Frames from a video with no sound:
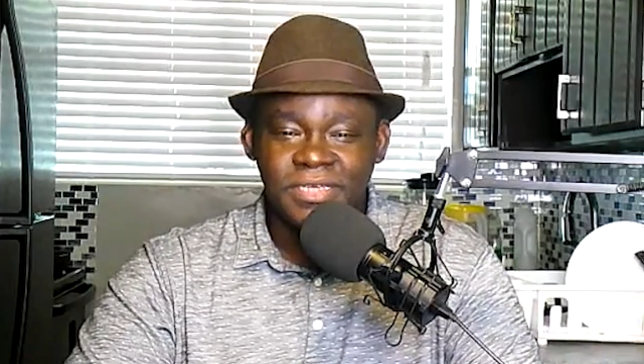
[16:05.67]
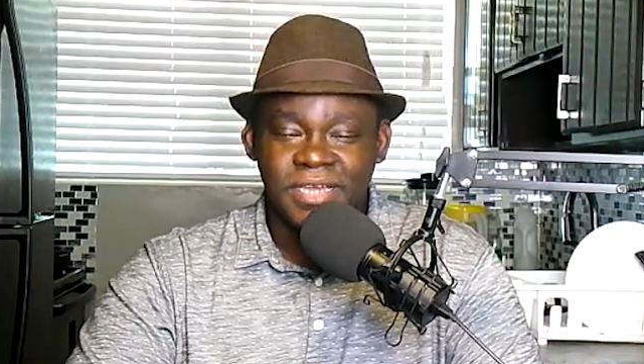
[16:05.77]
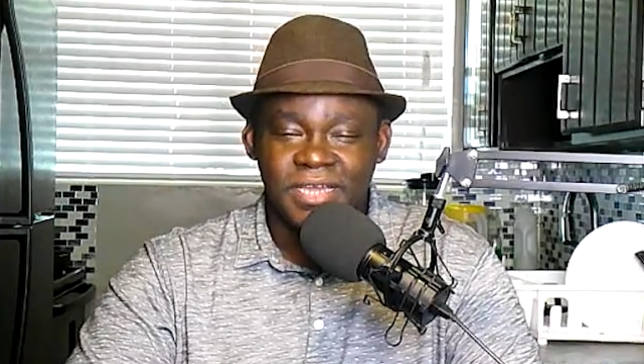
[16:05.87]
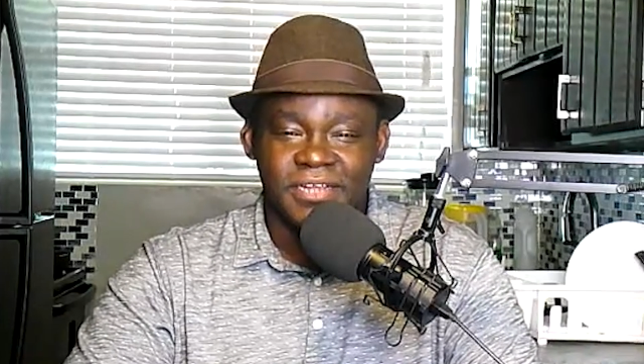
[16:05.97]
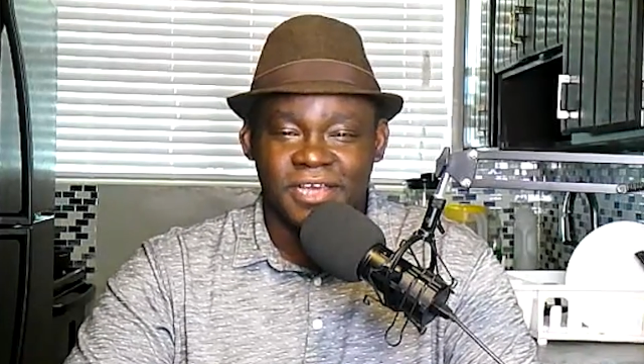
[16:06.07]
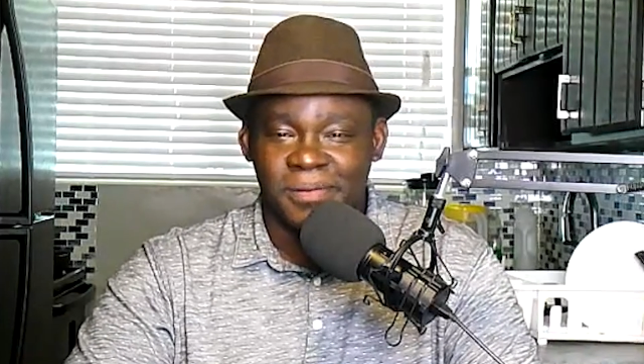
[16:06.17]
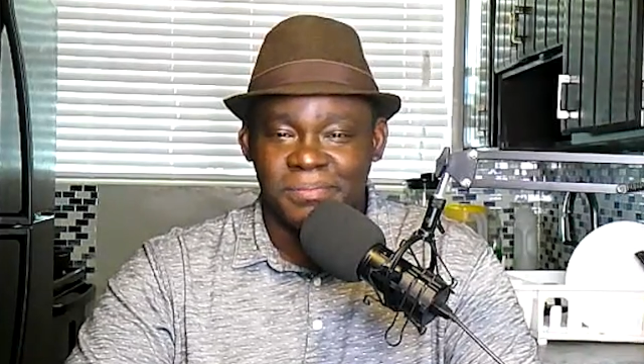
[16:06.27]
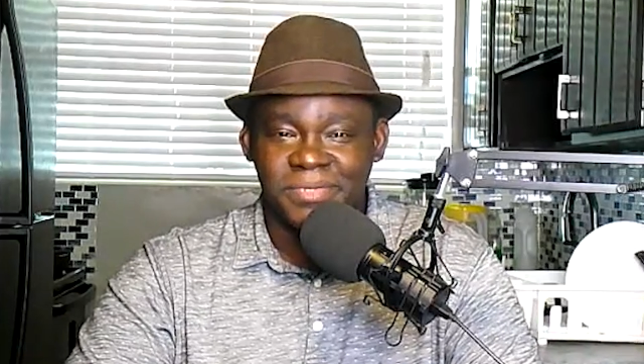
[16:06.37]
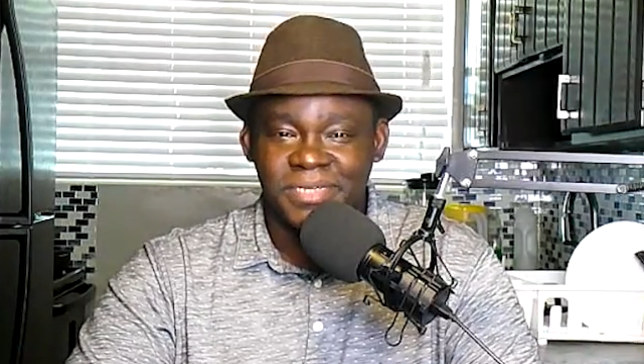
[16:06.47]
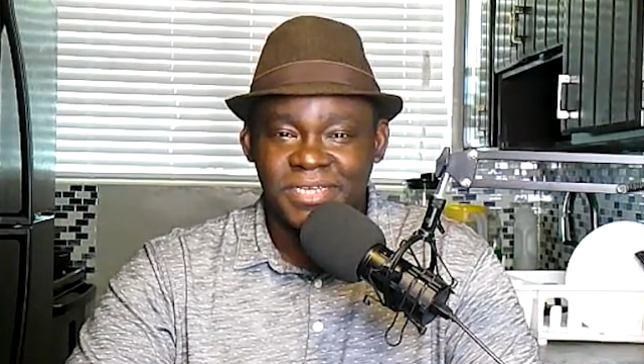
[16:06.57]
And,
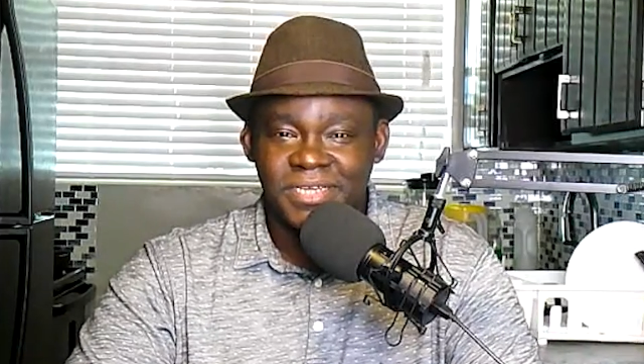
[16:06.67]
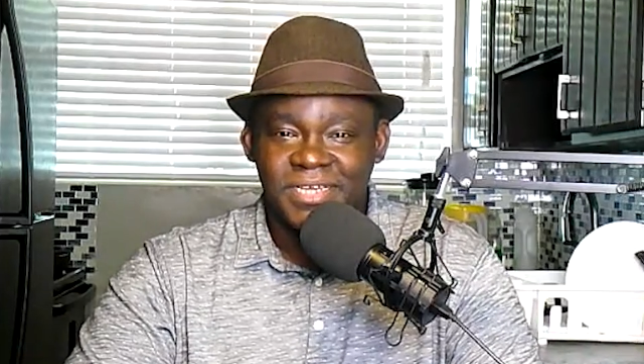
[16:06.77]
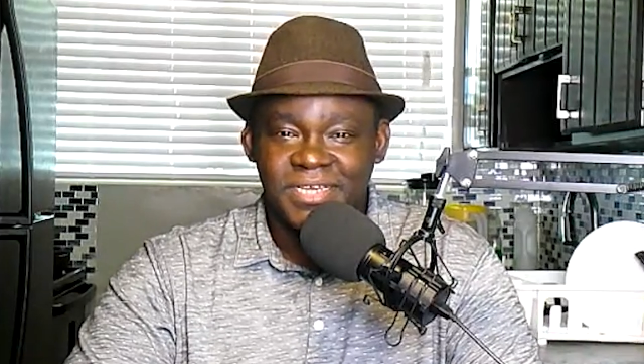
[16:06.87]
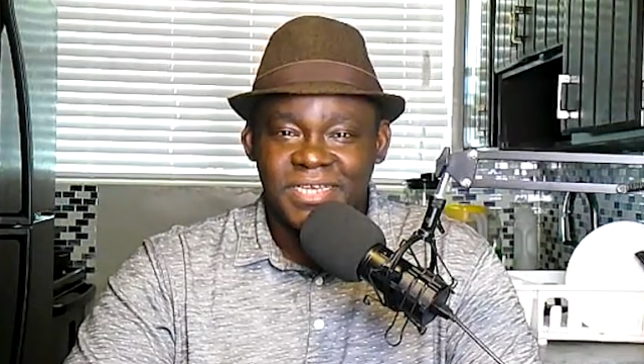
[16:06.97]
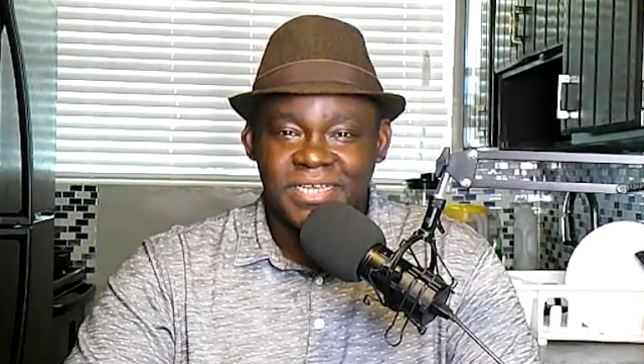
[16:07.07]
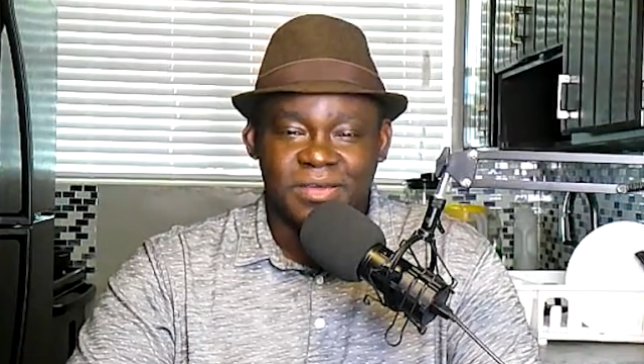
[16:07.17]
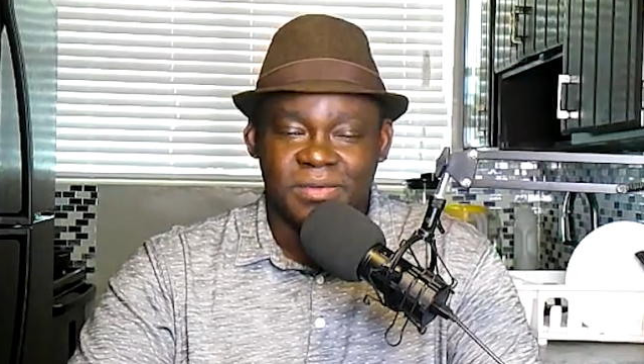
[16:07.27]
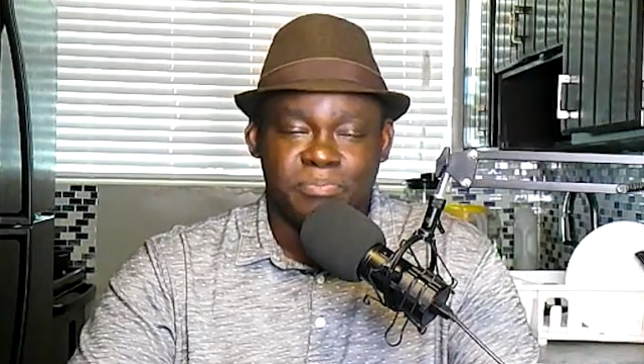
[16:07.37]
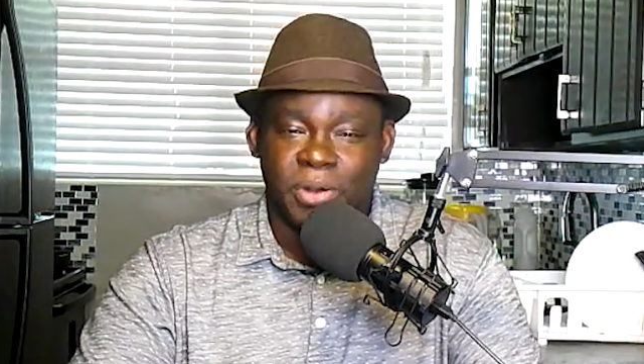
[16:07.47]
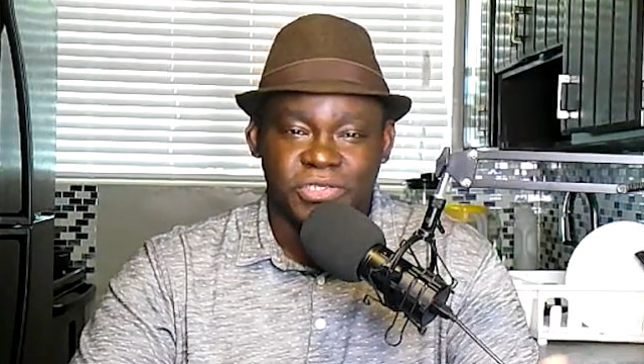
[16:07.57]

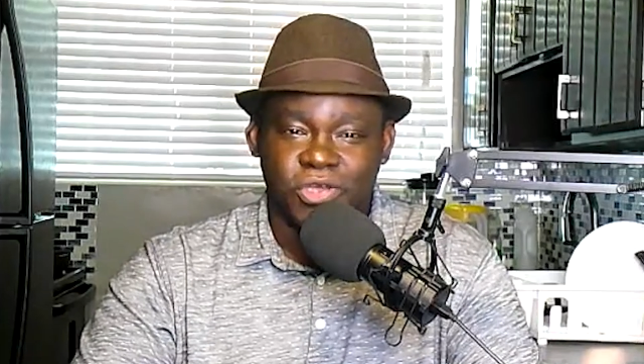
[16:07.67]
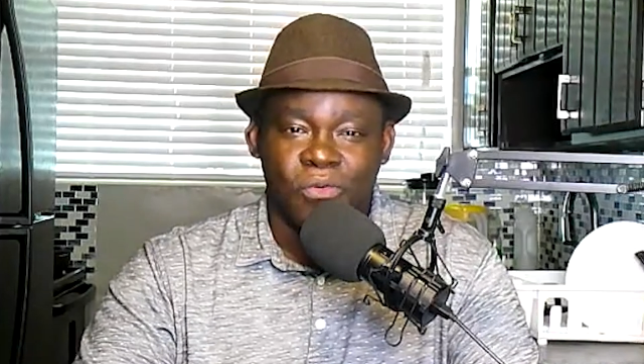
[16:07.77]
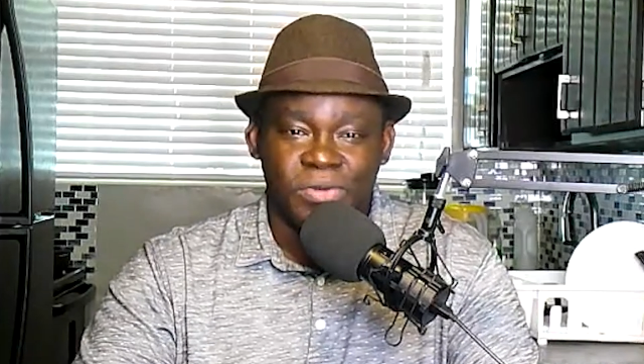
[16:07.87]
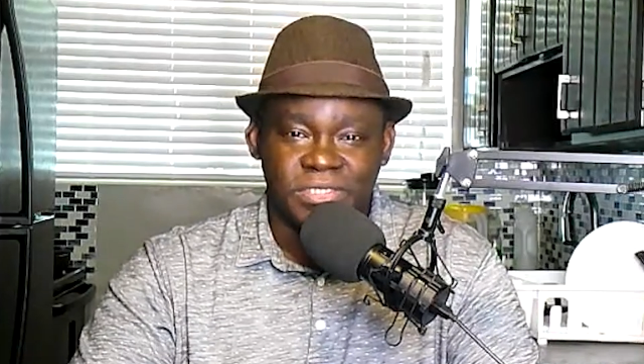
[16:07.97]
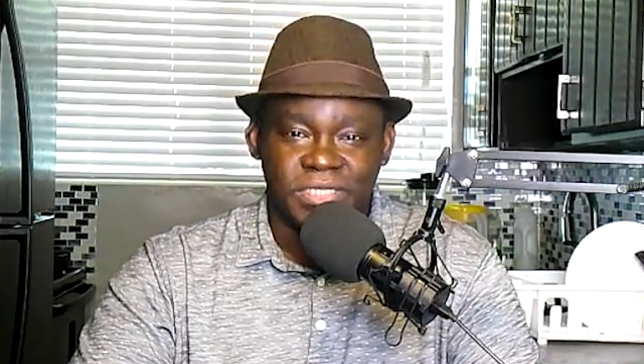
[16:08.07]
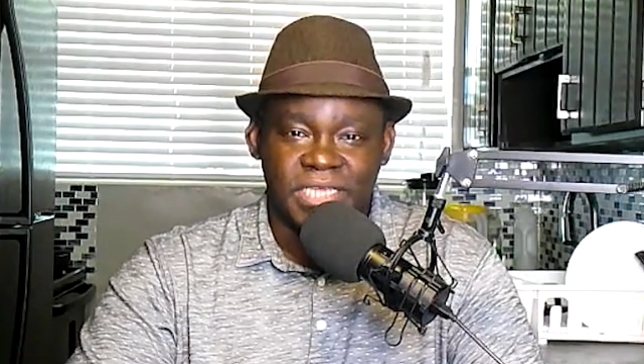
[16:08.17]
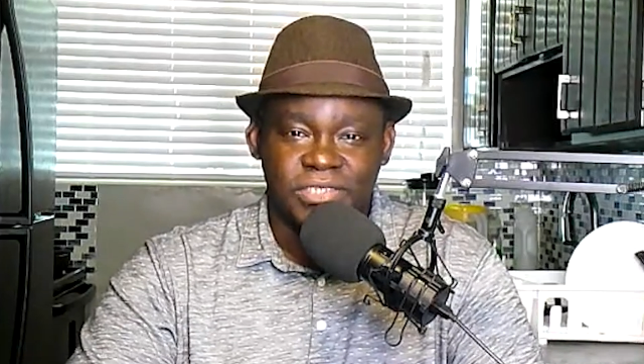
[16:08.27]
Bert's always there.